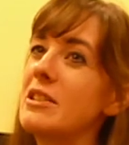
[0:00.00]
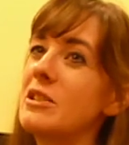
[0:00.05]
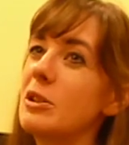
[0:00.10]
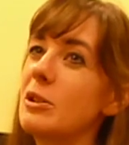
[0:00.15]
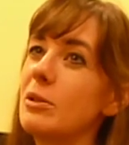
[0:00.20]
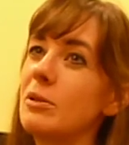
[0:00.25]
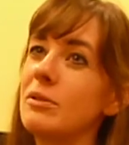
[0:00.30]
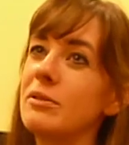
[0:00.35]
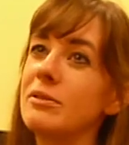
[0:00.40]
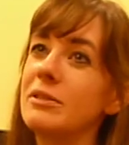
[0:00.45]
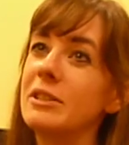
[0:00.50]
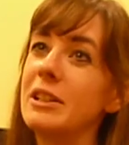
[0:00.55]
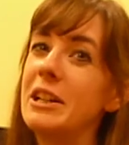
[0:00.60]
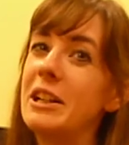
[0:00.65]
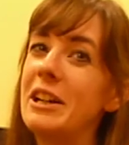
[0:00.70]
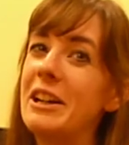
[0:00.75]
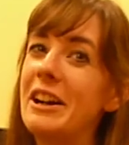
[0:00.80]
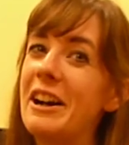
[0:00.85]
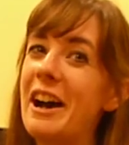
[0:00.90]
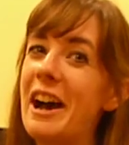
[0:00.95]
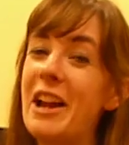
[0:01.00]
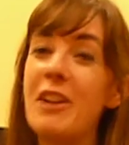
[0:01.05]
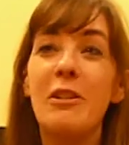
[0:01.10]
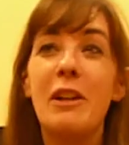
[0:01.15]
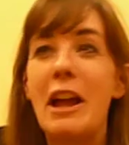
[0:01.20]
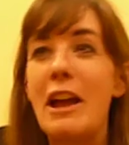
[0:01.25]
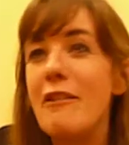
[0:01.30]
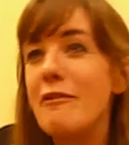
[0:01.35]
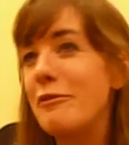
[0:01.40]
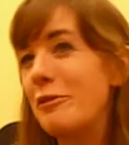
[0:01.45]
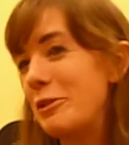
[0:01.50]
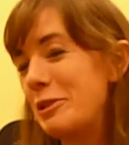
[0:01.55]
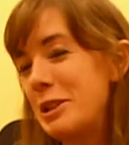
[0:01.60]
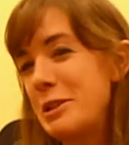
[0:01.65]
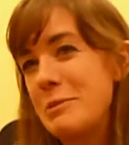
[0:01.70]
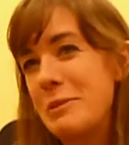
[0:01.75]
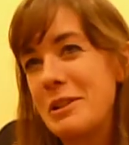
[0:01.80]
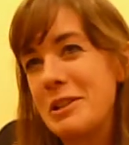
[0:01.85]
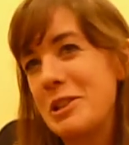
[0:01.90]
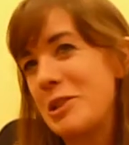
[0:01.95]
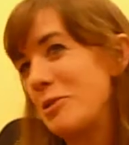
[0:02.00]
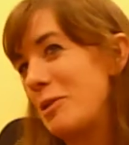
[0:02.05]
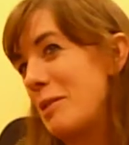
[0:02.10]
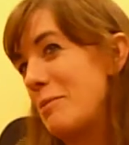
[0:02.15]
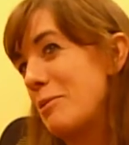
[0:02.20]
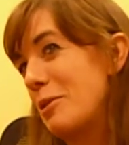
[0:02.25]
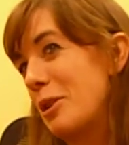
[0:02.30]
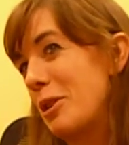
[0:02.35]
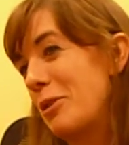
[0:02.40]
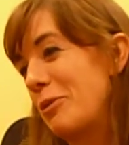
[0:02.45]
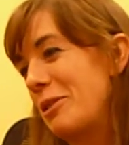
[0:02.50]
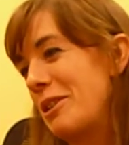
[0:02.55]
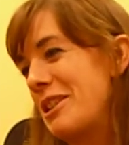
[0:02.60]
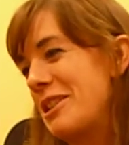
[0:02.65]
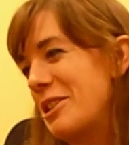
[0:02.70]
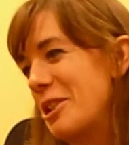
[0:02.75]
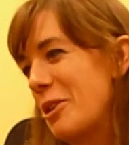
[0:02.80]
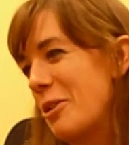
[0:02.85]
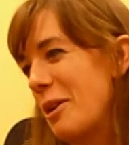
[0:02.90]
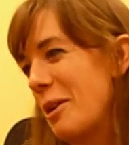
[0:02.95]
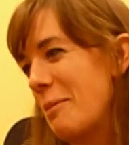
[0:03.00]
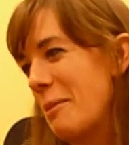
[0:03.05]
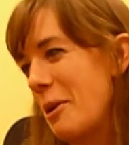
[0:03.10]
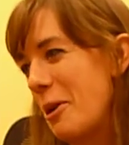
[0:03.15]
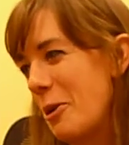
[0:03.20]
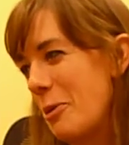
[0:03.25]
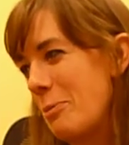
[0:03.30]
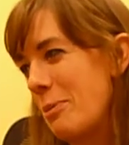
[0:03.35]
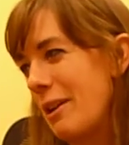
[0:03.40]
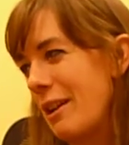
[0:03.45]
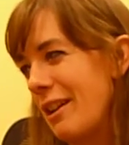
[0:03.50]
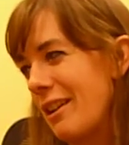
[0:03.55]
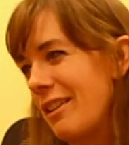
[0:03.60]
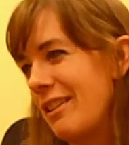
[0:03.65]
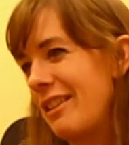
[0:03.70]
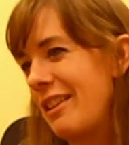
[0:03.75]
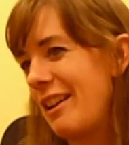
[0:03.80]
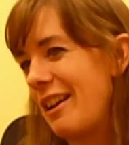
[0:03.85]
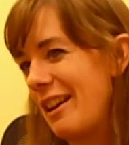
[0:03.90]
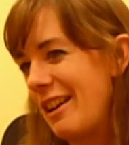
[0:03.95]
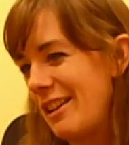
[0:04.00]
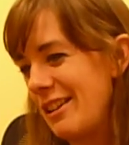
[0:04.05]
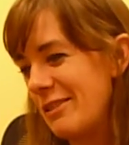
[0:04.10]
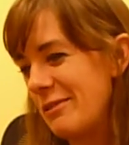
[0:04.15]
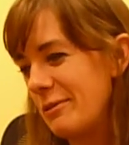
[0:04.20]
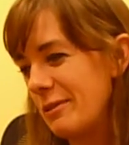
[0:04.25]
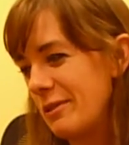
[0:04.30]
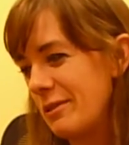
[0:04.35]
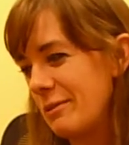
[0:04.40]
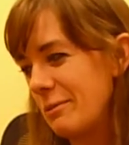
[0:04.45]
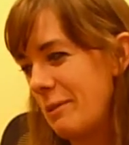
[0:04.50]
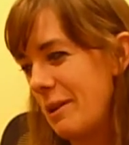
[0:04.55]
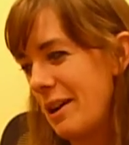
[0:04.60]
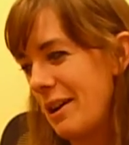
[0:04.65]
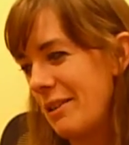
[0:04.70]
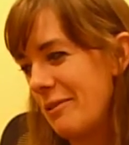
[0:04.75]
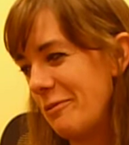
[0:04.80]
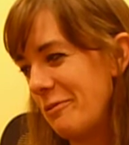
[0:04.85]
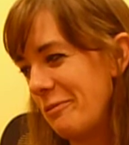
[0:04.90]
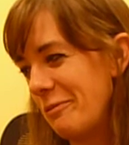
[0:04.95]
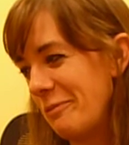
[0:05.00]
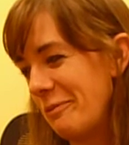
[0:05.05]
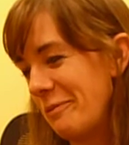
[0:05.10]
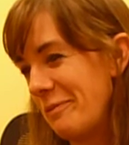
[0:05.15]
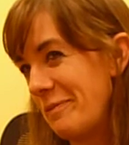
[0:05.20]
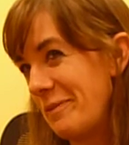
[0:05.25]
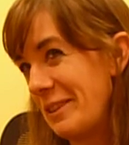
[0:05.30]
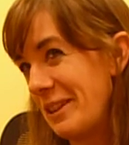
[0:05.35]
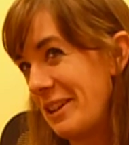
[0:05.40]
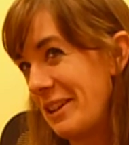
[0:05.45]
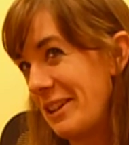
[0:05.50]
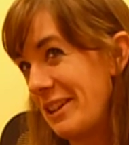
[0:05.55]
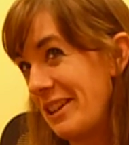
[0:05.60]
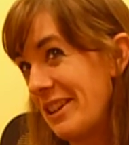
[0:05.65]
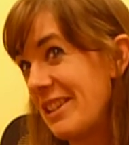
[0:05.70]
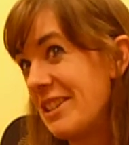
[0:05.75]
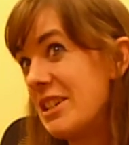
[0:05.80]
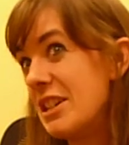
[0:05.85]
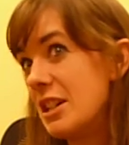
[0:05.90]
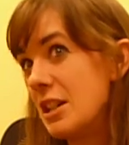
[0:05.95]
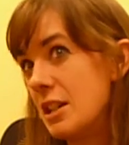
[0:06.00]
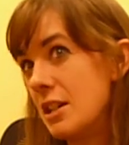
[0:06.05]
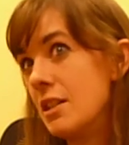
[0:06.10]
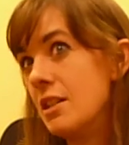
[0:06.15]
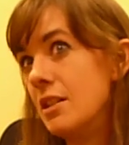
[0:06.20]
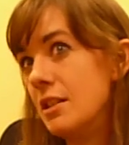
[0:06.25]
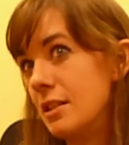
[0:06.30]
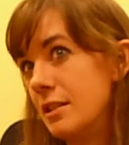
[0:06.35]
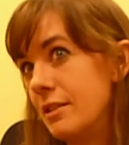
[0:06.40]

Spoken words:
So I don't have 14 months to write book 3, so I'm hoping that You can find your stride faster.